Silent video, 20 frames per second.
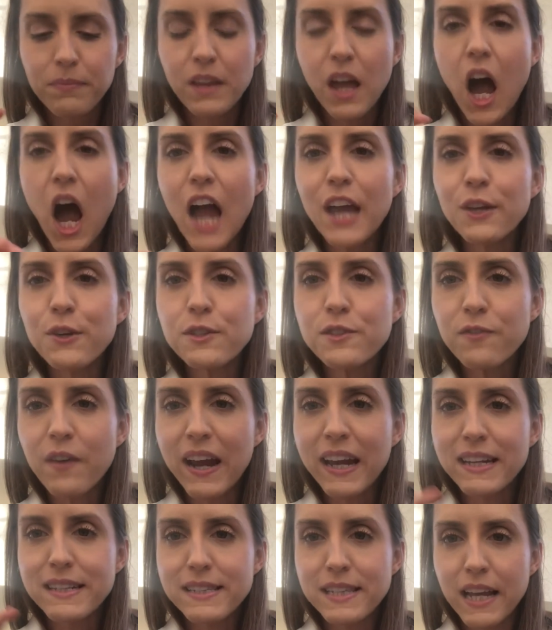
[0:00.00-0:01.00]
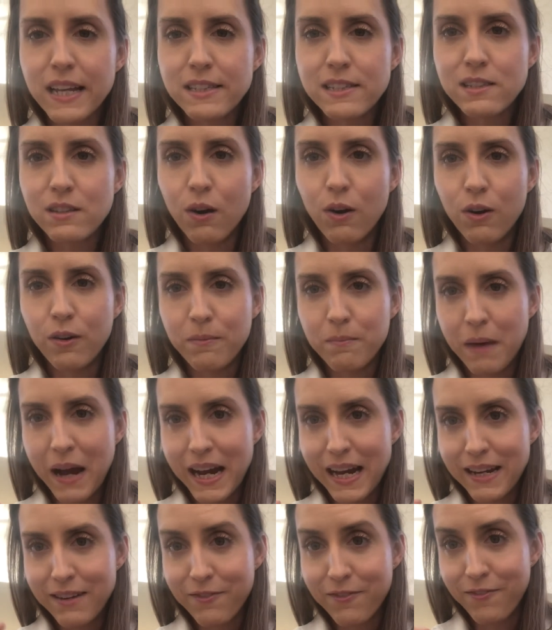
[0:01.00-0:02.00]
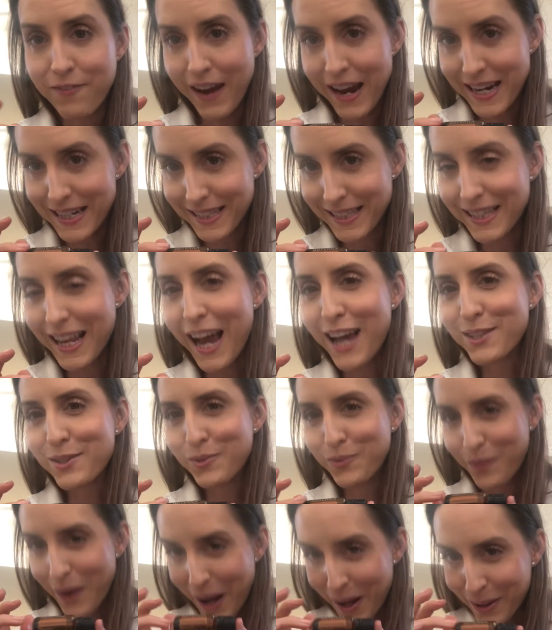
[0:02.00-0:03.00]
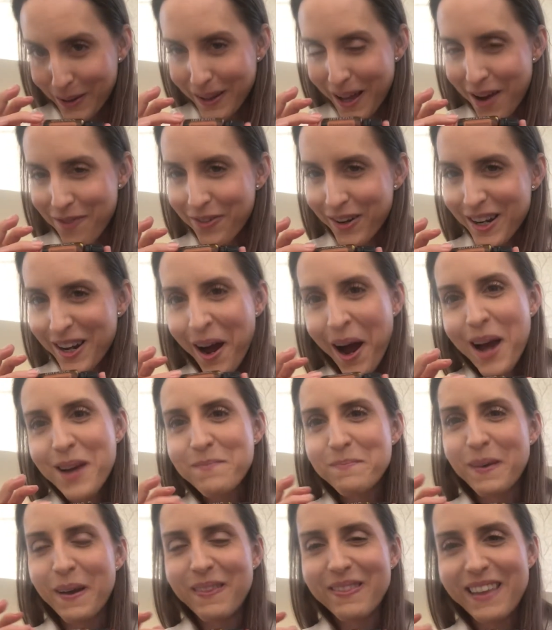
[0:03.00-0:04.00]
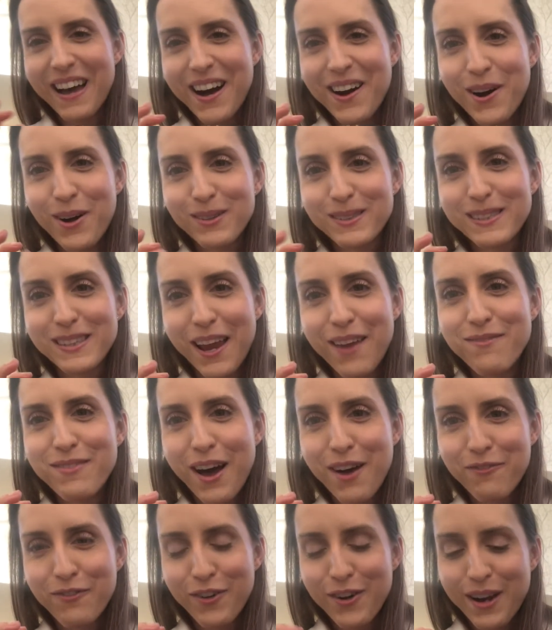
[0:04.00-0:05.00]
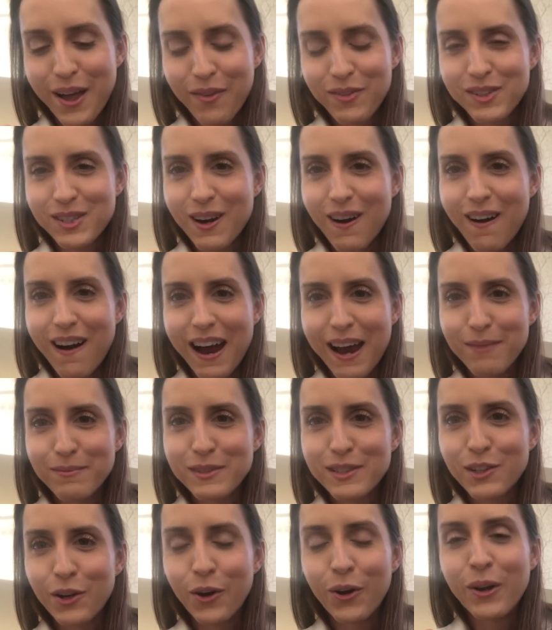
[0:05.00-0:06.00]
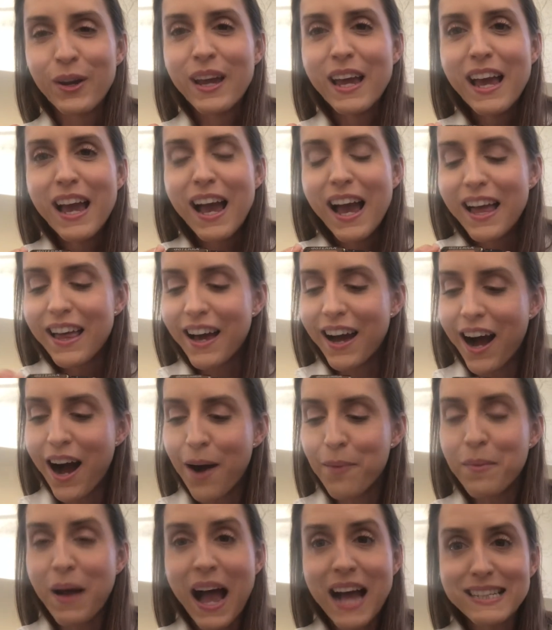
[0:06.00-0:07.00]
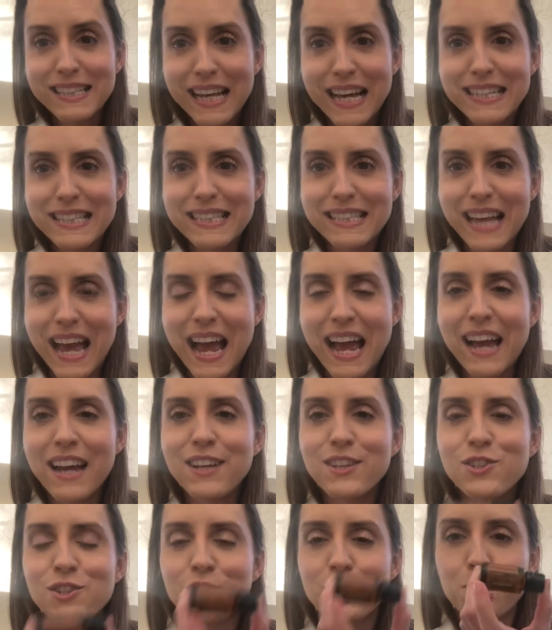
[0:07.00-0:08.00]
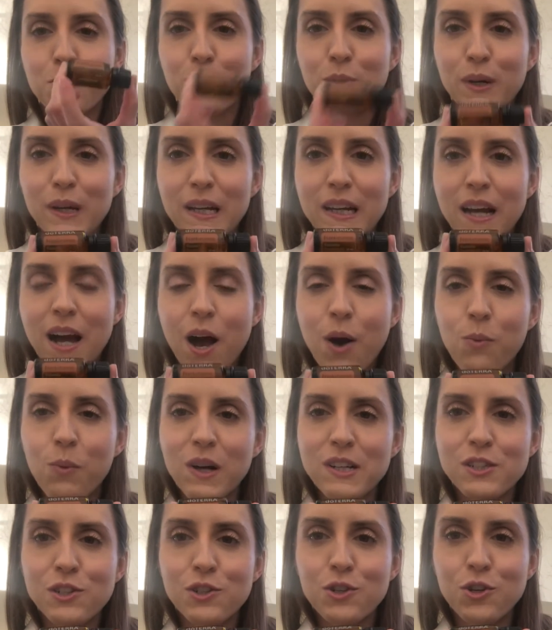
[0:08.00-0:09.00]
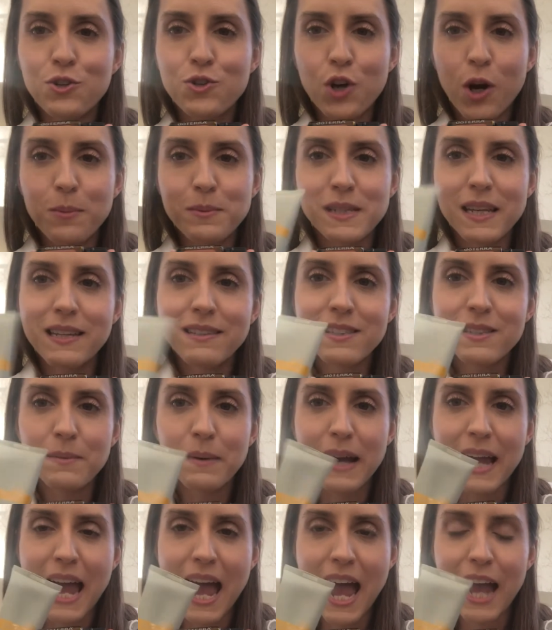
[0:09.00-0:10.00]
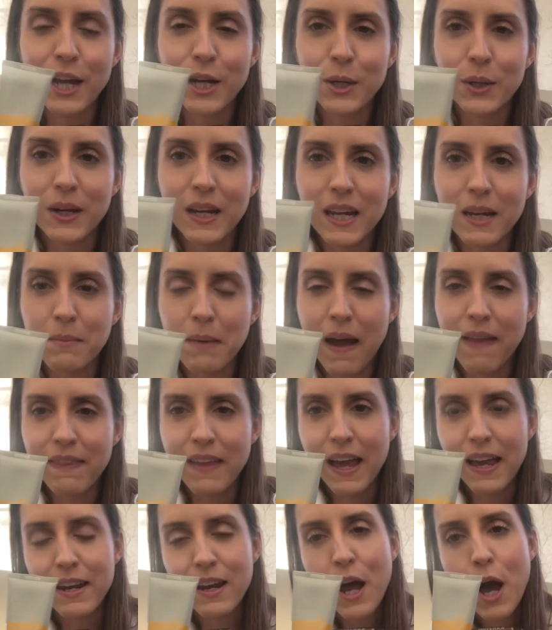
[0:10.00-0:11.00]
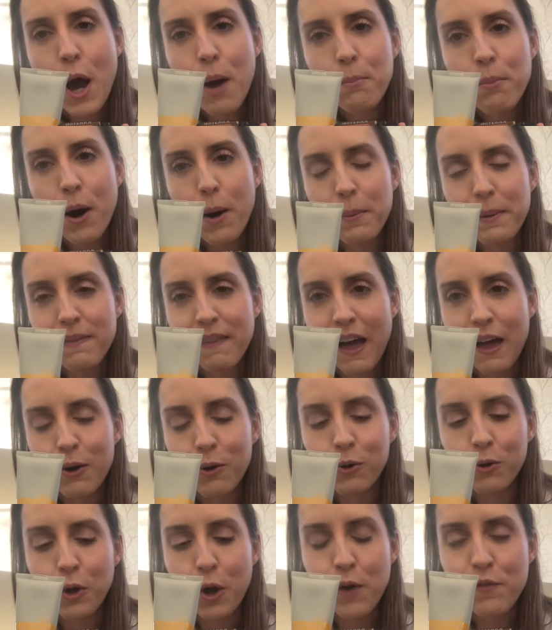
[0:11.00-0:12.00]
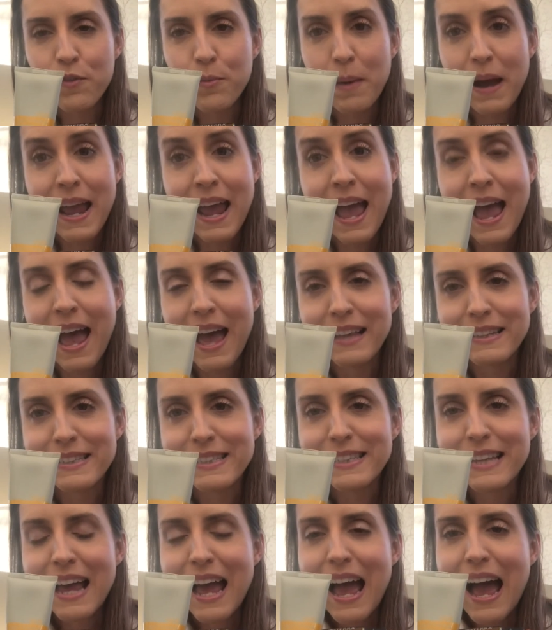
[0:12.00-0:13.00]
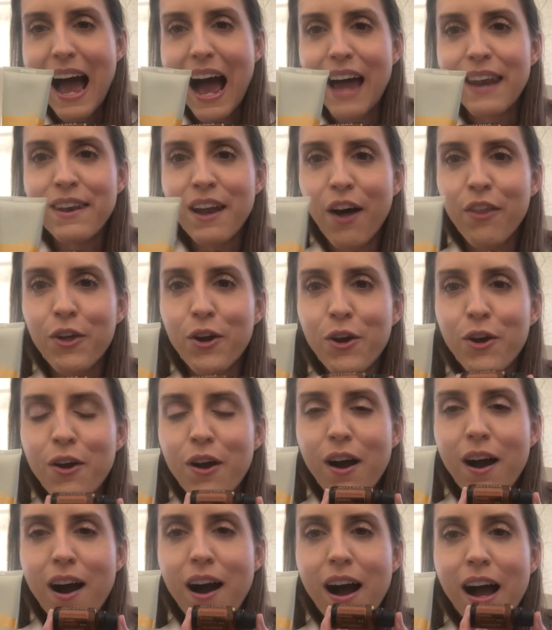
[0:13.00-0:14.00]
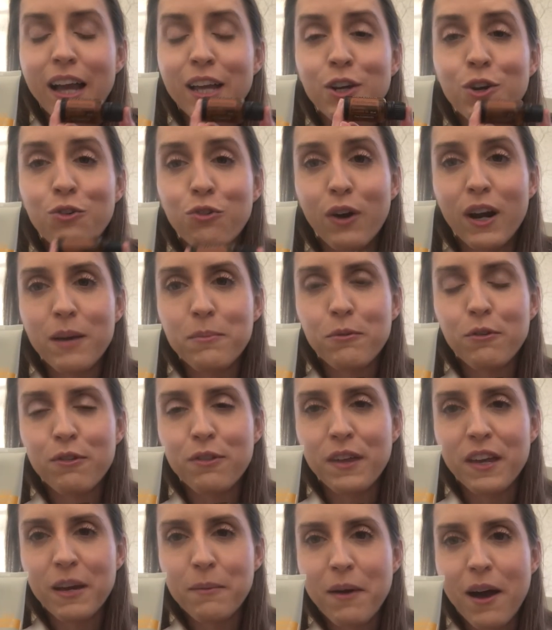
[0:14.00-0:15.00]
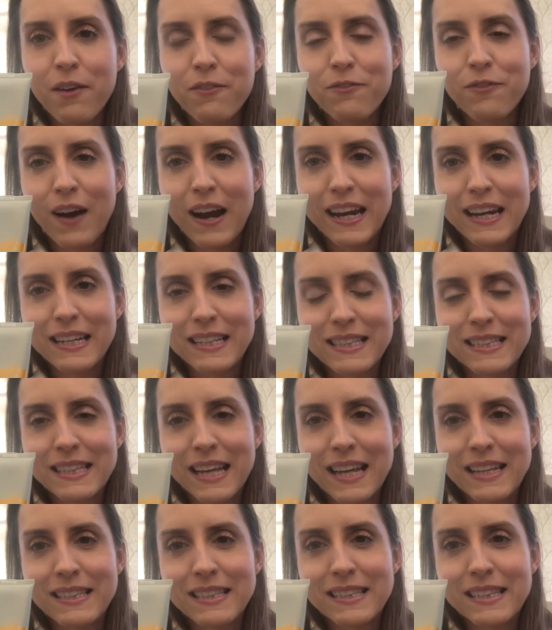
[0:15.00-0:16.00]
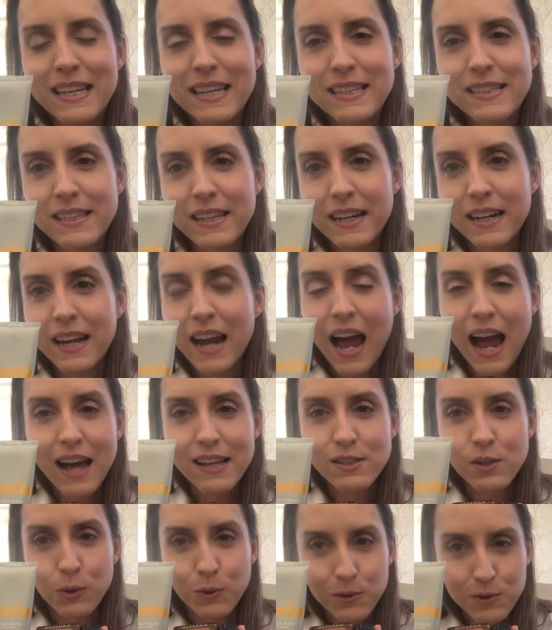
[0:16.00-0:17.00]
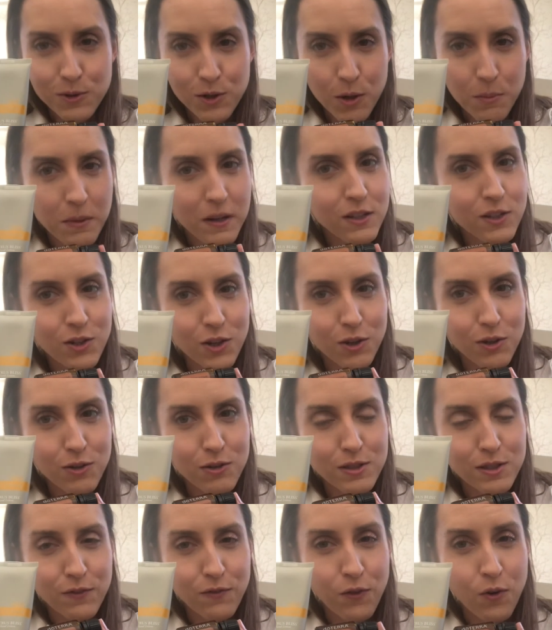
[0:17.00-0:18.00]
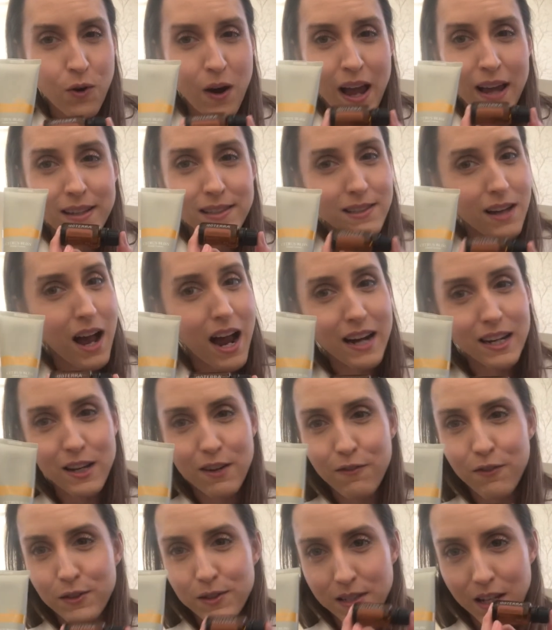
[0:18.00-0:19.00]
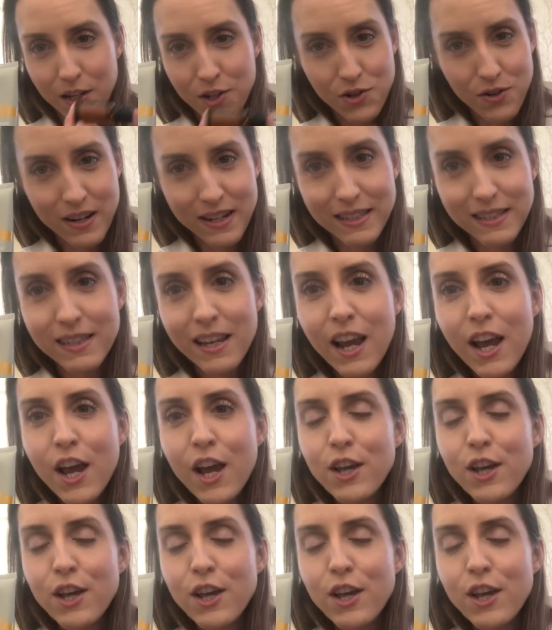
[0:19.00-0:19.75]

I use frankincense on my face as well every night, but I'll save that for another time. So as I said, just putting 1 to 2 drops into my hand cream and then popping that all over my hands. Another incredible thing about frankincense is that it has also been used for anxiety for centuries.